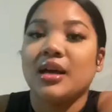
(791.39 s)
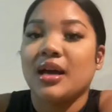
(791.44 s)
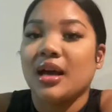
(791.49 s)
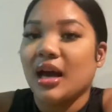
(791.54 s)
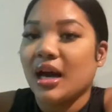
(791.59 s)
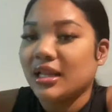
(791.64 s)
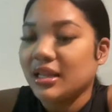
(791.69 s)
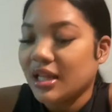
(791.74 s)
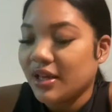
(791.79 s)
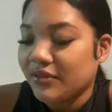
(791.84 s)

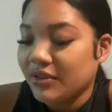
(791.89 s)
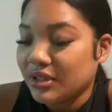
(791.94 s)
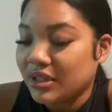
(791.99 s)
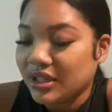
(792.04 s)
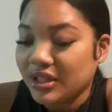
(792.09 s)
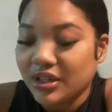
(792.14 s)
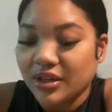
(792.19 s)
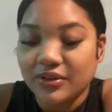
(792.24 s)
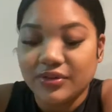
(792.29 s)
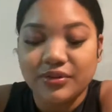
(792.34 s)
I love a
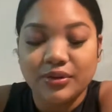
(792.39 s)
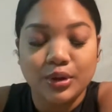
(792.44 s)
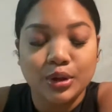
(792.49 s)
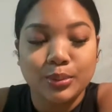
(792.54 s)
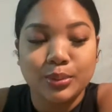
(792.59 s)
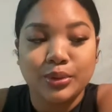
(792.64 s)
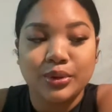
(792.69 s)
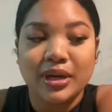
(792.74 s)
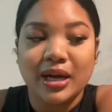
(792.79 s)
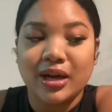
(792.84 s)
good
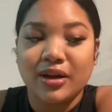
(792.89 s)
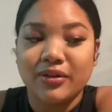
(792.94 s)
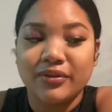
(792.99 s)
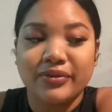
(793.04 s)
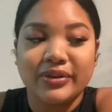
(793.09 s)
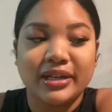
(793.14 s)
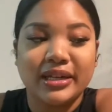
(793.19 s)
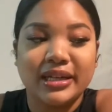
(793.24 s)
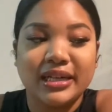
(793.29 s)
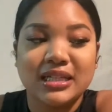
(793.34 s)
affordable
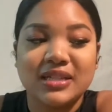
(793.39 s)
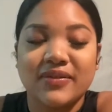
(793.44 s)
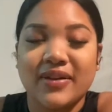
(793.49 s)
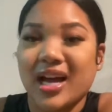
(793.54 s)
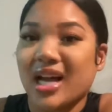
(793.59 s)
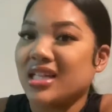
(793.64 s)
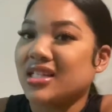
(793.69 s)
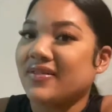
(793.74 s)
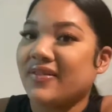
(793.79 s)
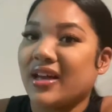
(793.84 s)
outfit. It's
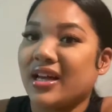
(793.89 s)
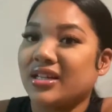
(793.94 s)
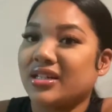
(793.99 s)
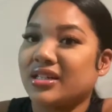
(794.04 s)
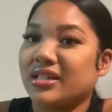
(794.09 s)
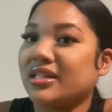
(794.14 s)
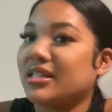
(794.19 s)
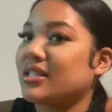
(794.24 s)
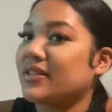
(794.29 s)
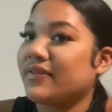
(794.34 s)
fast
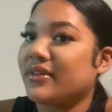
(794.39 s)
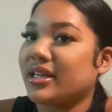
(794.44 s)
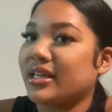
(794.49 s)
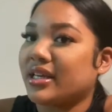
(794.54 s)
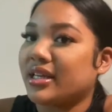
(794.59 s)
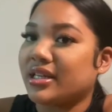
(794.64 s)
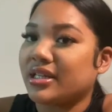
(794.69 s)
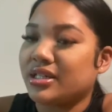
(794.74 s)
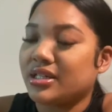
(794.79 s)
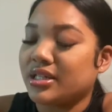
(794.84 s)
fashion. It's a
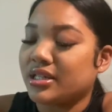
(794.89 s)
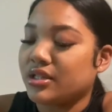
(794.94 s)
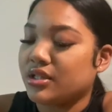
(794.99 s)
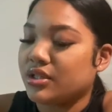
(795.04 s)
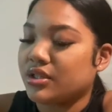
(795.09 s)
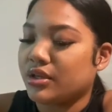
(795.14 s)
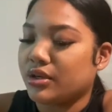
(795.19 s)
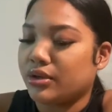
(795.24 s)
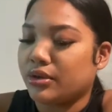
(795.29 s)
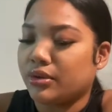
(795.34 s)
vacation.
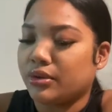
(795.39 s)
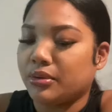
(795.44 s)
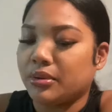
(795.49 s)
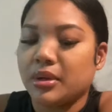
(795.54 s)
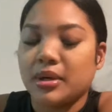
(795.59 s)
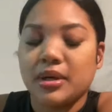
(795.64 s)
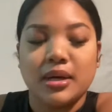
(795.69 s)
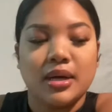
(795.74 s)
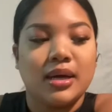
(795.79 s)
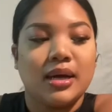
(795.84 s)
So
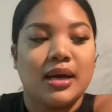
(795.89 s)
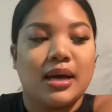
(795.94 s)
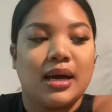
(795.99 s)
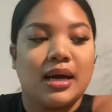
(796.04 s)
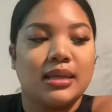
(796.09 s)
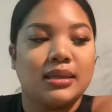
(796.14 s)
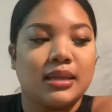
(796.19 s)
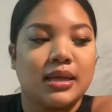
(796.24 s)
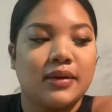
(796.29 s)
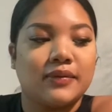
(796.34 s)

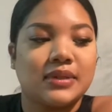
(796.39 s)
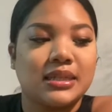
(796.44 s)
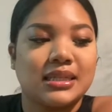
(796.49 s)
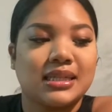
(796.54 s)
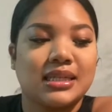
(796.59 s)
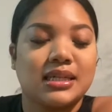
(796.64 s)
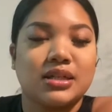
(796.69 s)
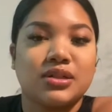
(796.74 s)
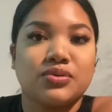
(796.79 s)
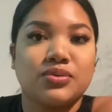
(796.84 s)
I love just
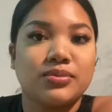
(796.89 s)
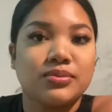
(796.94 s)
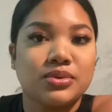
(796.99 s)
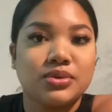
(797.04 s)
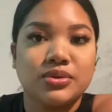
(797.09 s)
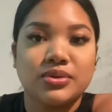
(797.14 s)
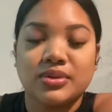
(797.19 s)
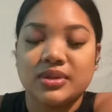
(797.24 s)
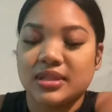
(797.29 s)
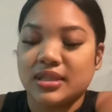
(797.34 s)
getting
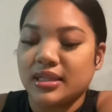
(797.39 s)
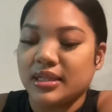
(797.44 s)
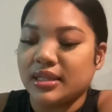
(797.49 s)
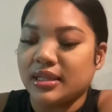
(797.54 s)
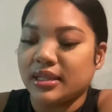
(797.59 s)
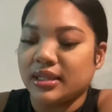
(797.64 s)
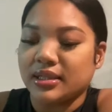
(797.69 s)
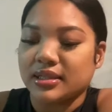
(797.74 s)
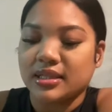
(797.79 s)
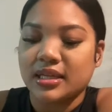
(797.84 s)
swimsuits and
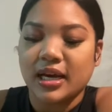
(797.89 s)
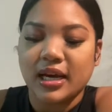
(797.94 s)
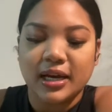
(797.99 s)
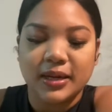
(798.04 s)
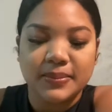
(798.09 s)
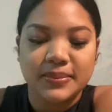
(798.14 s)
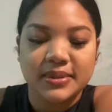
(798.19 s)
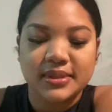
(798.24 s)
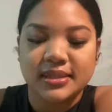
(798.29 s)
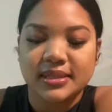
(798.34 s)
little
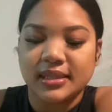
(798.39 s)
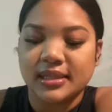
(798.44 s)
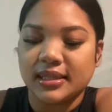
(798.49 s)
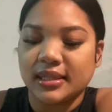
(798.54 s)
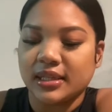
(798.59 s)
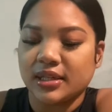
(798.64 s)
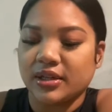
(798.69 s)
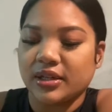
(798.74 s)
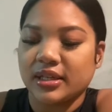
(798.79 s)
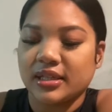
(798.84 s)
tops and
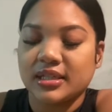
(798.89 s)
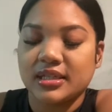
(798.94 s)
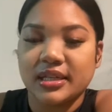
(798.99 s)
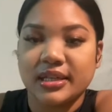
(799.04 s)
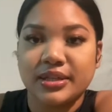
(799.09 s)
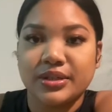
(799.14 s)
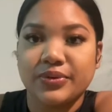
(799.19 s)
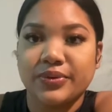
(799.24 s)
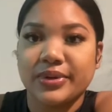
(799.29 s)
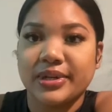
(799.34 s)
little
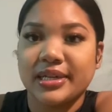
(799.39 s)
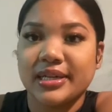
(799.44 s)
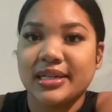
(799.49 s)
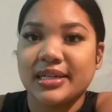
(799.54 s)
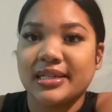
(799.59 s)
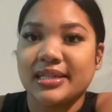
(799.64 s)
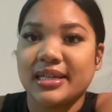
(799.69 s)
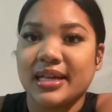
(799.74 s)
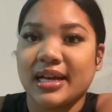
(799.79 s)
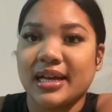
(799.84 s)

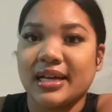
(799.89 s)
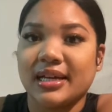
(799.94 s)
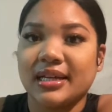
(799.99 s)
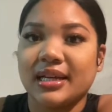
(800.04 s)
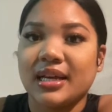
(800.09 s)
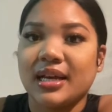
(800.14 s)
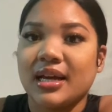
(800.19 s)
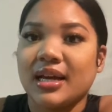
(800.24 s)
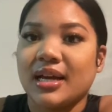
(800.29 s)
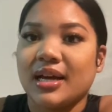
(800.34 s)
accessories that
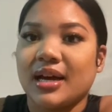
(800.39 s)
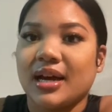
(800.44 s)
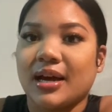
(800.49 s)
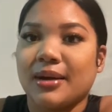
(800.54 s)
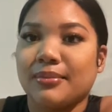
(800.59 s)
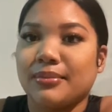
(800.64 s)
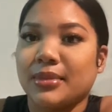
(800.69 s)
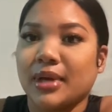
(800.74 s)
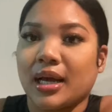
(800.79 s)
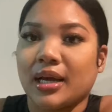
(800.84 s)

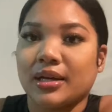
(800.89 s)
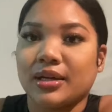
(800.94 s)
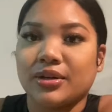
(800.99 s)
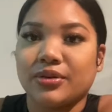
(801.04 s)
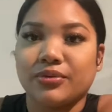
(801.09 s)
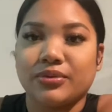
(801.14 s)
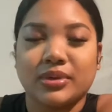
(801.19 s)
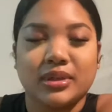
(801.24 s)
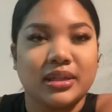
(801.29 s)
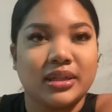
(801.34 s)
I'm not gonna
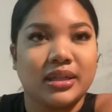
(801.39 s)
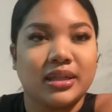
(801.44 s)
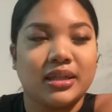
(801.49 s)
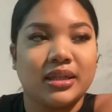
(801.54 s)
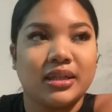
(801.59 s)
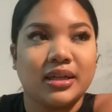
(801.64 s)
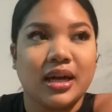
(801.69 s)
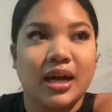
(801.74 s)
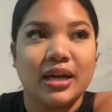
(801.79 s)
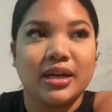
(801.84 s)

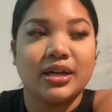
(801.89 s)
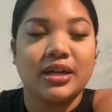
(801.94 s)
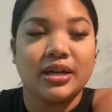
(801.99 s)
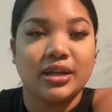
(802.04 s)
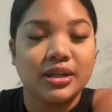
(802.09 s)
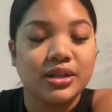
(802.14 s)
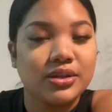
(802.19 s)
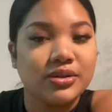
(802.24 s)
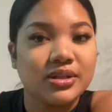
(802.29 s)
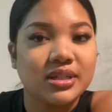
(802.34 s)
really, I
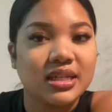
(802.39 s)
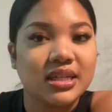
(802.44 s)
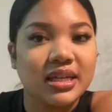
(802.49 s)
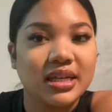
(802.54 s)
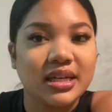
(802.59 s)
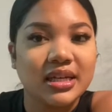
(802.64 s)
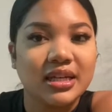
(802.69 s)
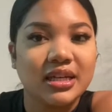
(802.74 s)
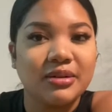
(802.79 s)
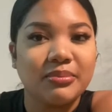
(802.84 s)
could use
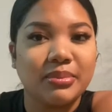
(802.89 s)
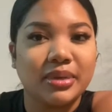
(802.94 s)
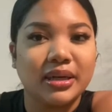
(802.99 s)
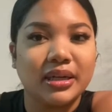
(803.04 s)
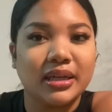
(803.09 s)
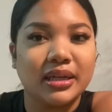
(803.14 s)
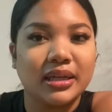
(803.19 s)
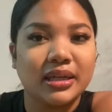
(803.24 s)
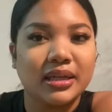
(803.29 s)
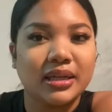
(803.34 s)
again,
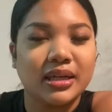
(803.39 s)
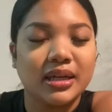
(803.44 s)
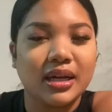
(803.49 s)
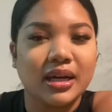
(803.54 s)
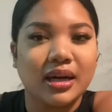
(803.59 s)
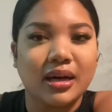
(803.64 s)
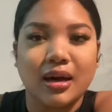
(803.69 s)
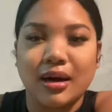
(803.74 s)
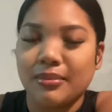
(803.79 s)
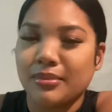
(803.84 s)
but
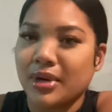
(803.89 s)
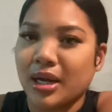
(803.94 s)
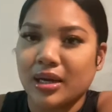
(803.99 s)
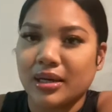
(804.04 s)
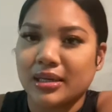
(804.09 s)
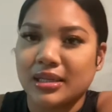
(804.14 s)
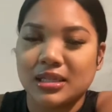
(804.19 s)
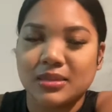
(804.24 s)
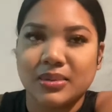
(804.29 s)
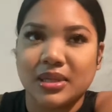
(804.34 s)
I'm not
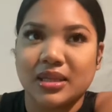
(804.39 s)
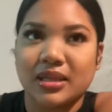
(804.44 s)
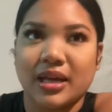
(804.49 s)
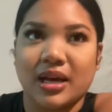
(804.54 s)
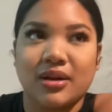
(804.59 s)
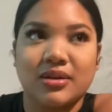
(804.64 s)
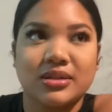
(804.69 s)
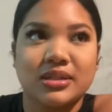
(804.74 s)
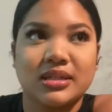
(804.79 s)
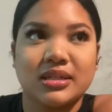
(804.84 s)
gonna spend
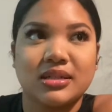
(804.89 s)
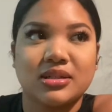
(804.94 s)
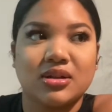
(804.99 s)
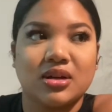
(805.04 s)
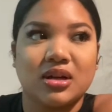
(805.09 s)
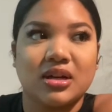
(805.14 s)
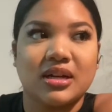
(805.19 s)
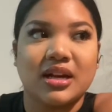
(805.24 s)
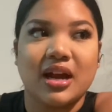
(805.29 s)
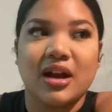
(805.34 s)
thousands
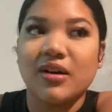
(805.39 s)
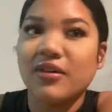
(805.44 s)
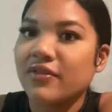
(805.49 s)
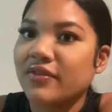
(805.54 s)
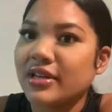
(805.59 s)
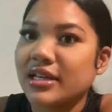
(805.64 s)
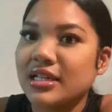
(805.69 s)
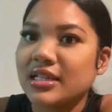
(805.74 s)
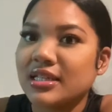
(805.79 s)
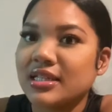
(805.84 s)
on
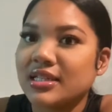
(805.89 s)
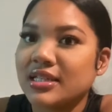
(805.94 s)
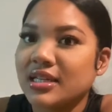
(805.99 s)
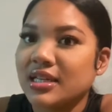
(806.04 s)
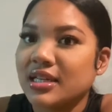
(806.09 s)
outfits